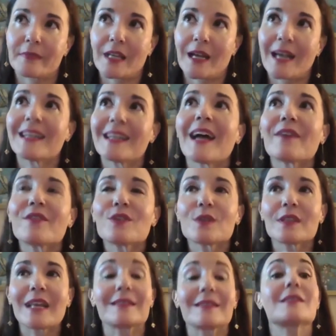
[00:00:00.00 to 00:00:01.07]
I didn't have
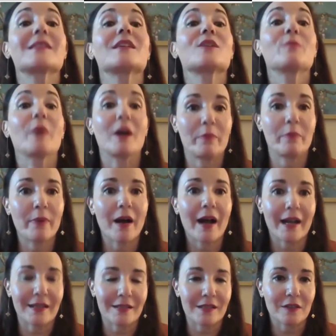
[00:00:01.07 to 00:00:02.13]
that stigma
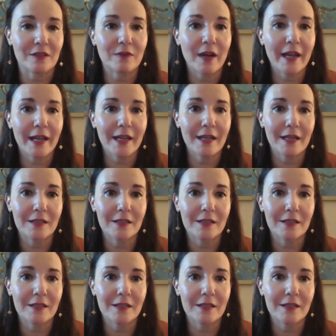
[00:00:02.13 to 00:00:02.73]
behind it, right?